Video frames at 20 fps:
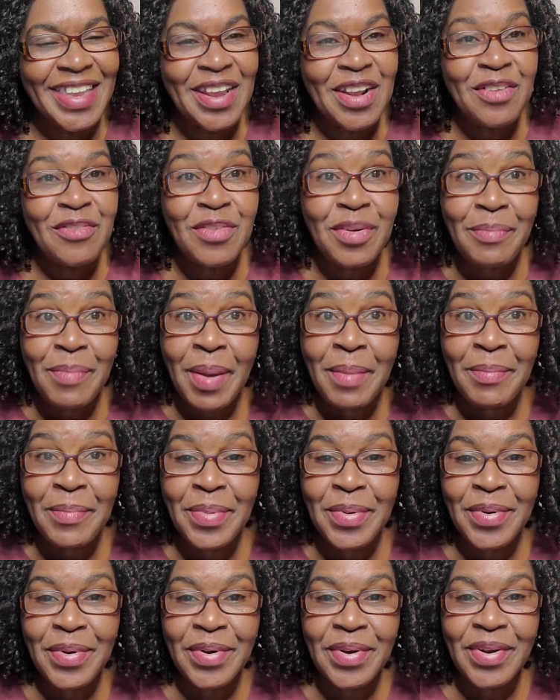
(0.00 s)

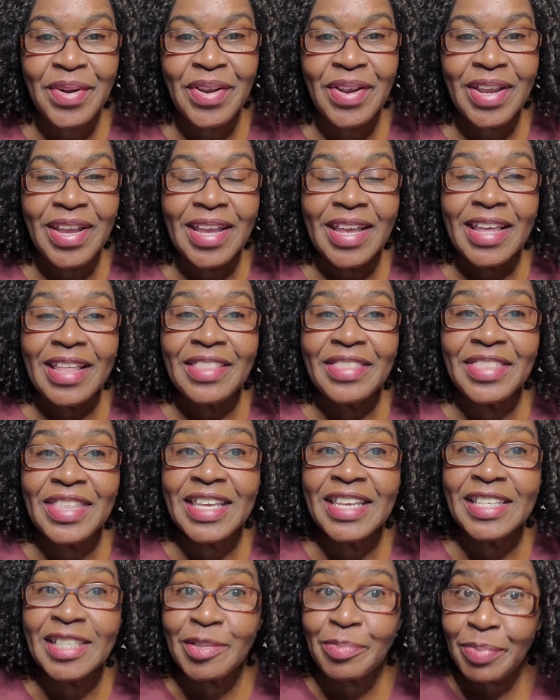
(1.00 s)
Remember,
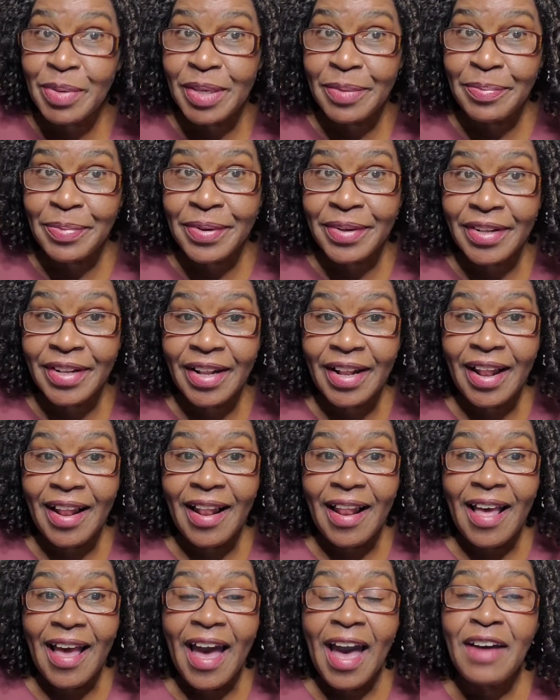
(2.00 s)
these people
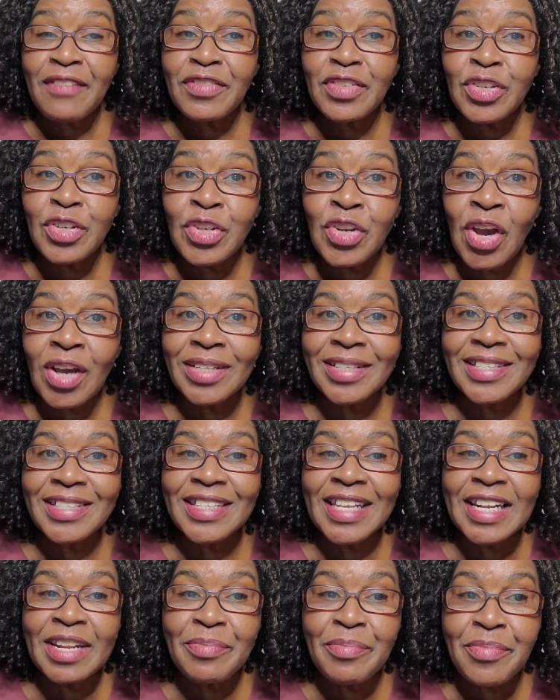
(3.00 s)
have not
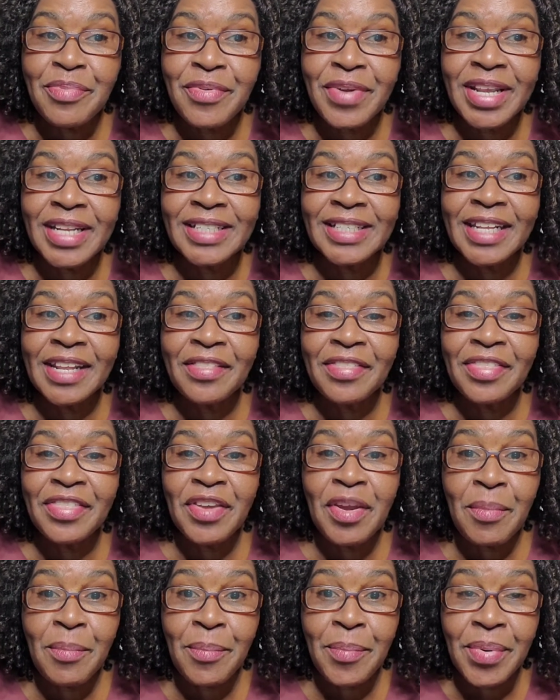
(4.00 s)
celebrated
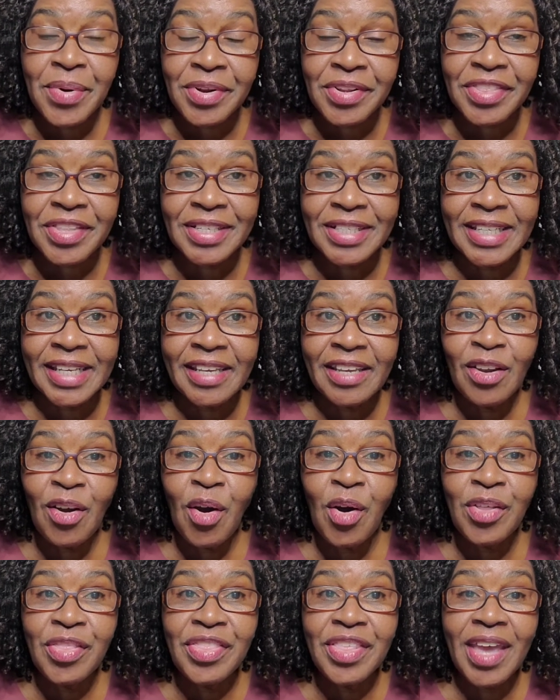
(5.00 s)
their birthday
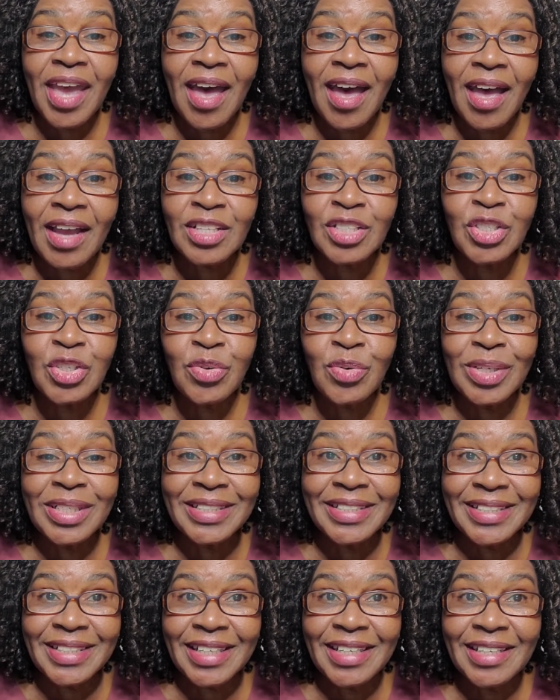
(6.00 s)
on the actual
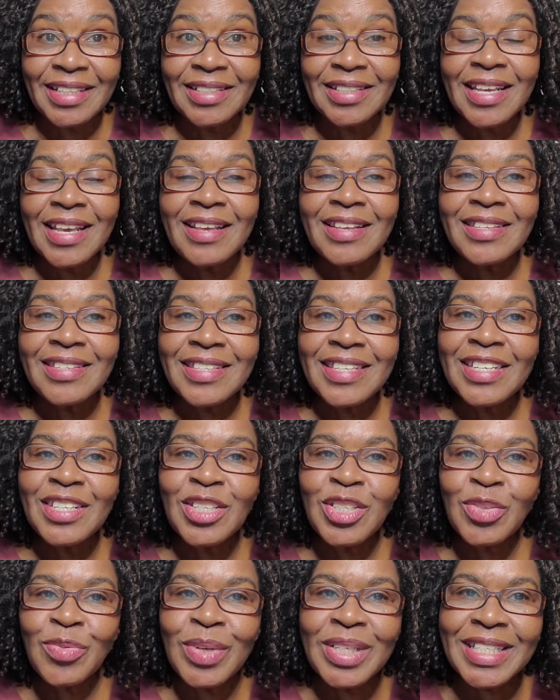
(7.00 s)
date since
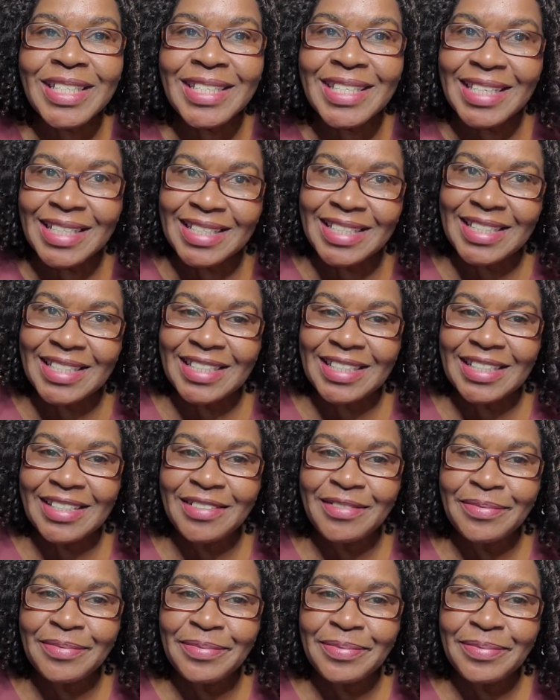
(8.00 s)
2016,